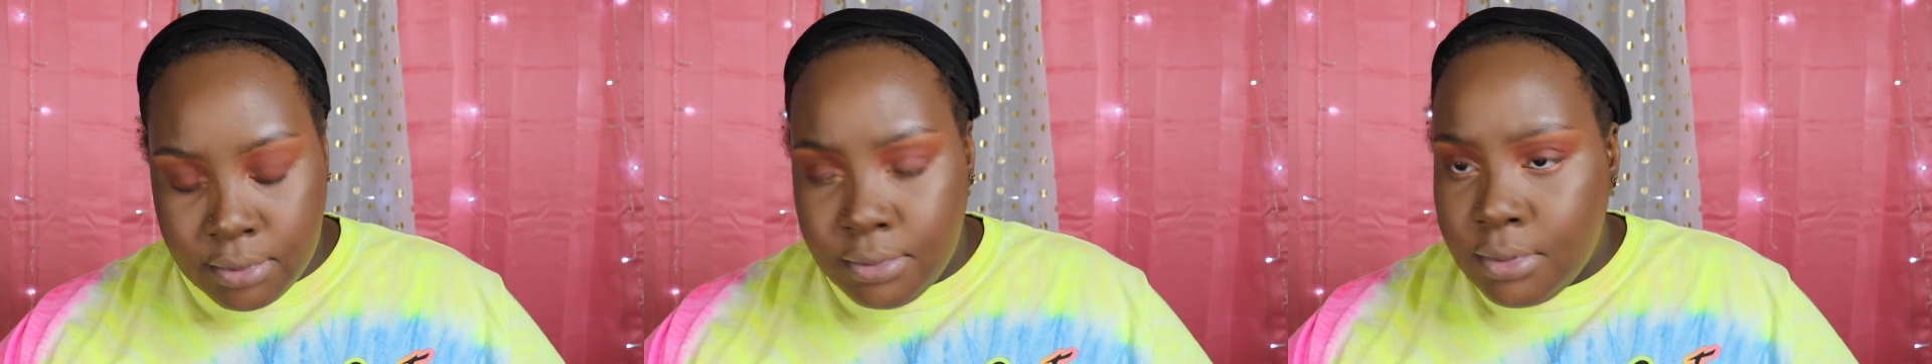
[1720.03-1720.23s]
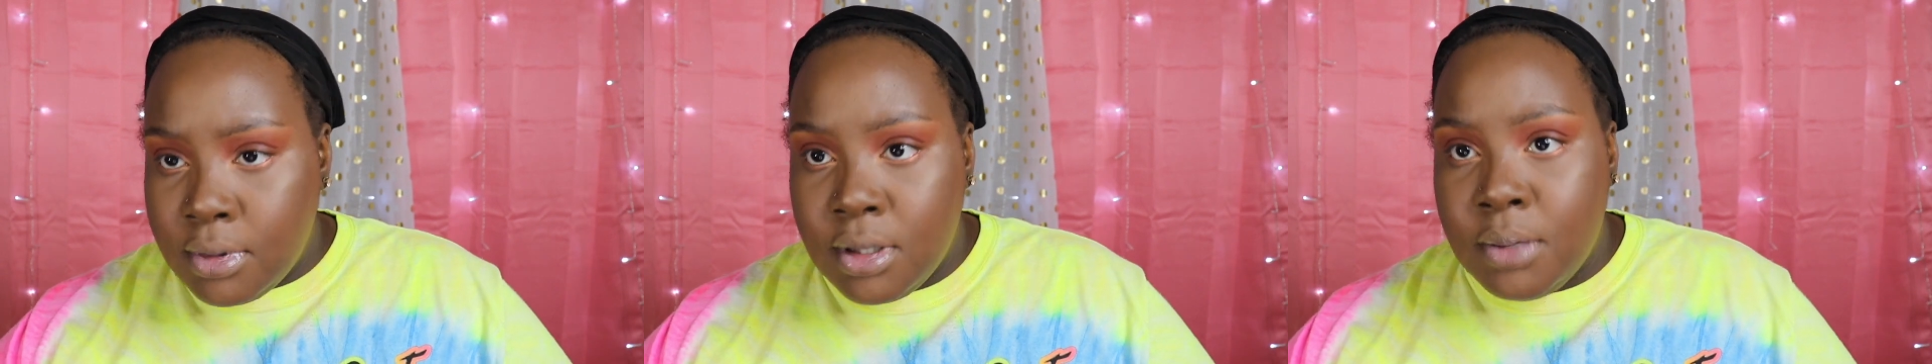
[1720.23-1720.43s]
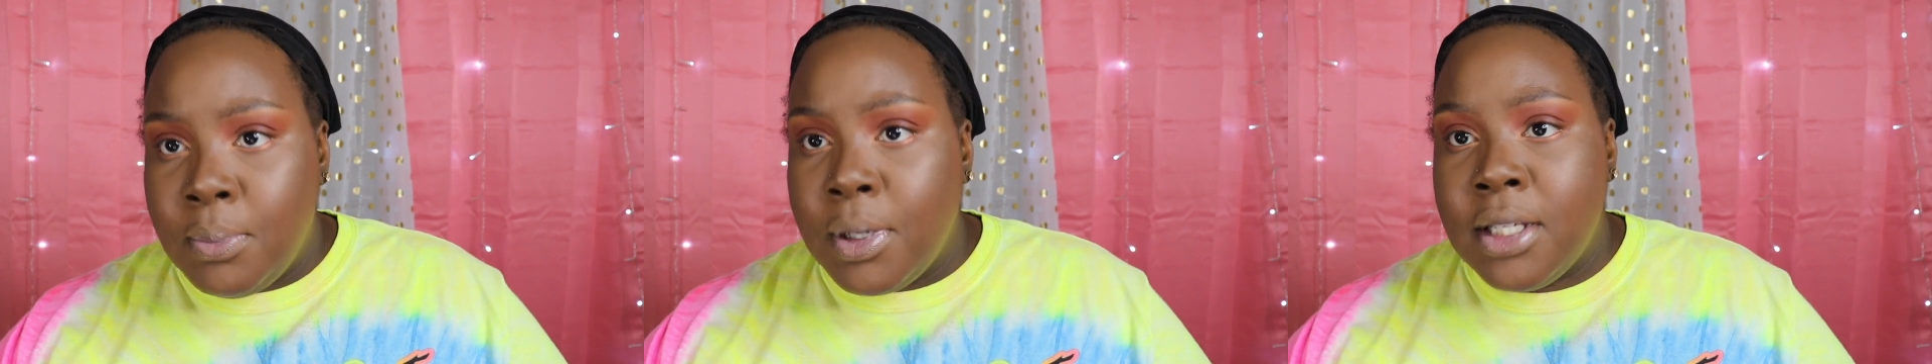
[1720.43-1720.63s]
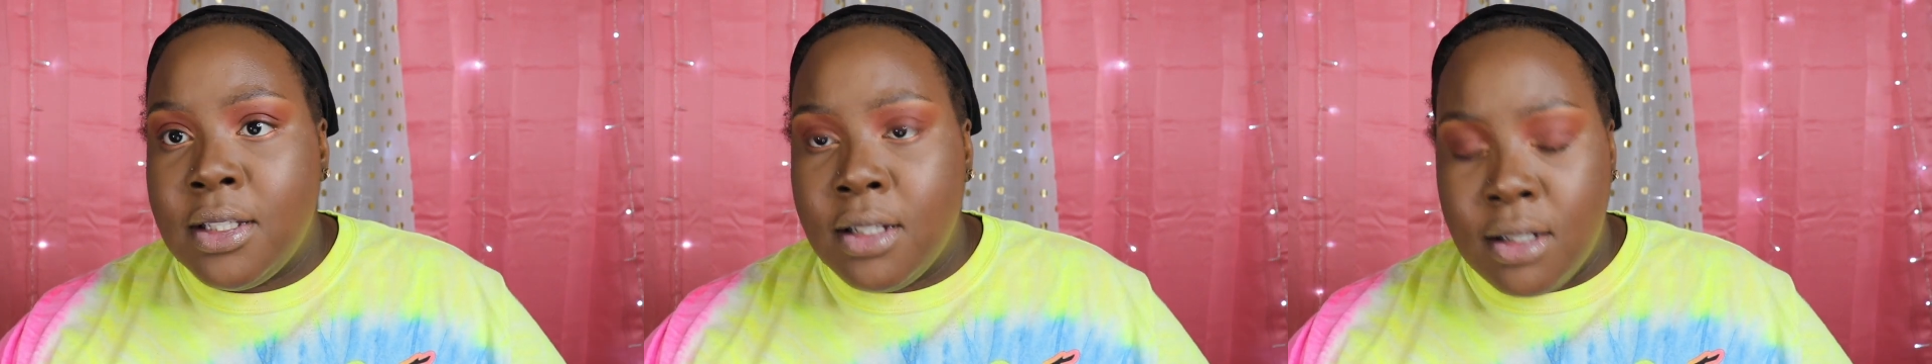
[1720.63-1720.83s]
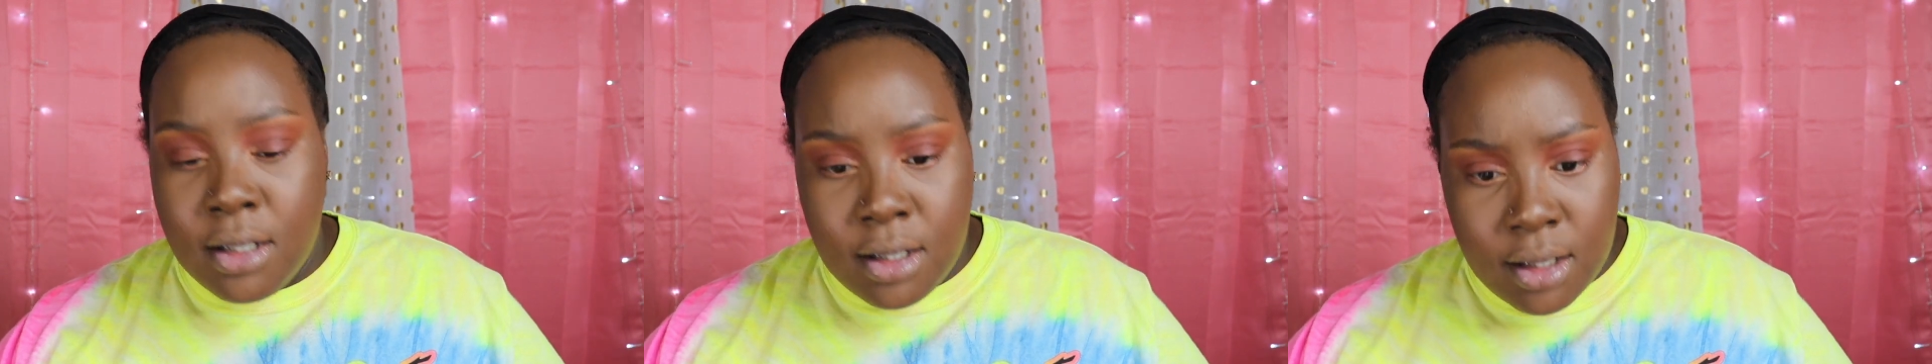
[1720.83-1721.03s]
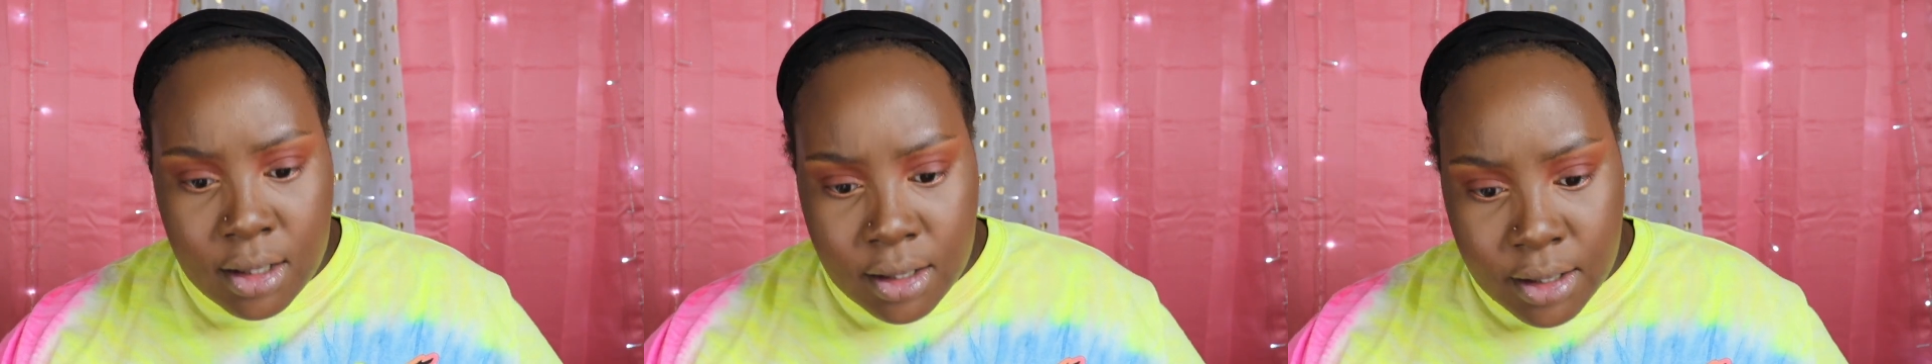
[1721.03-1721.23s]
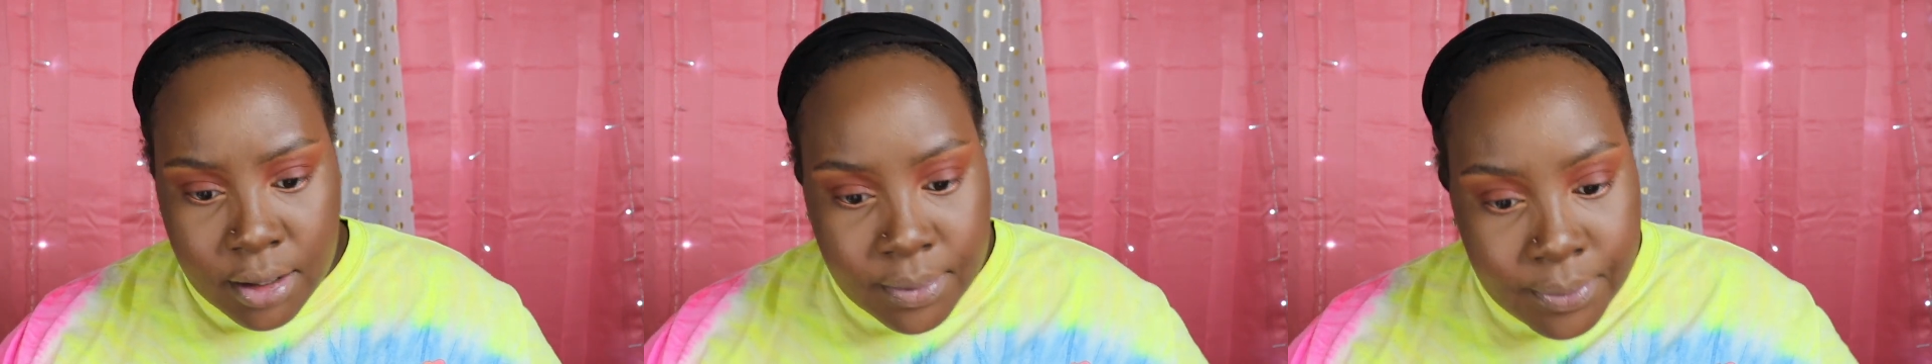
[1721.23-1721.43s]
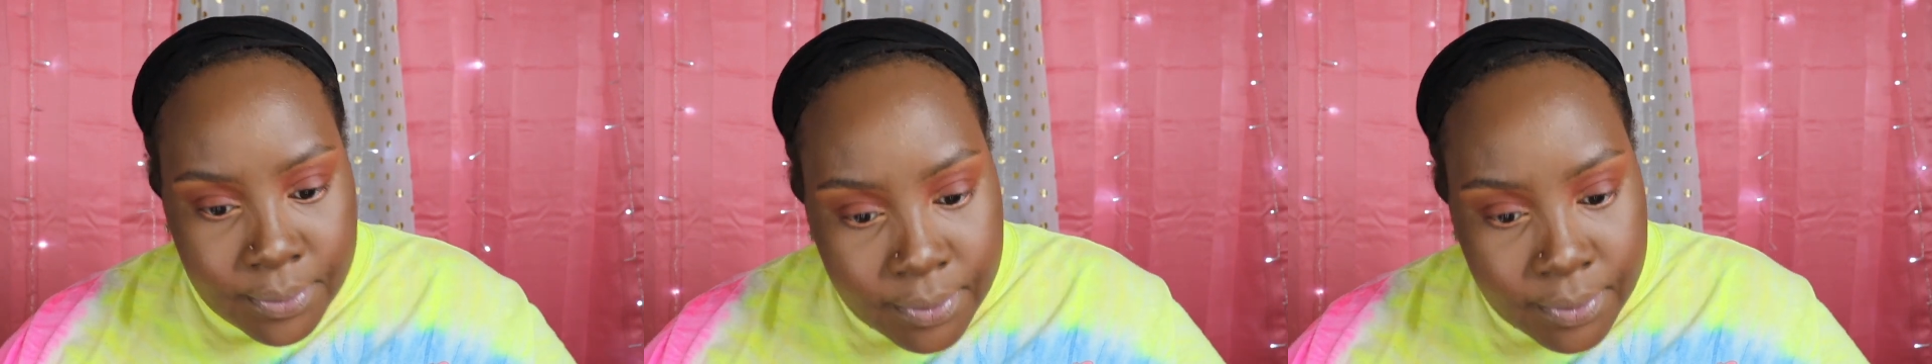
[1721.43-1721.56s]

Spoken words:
it's basically clear.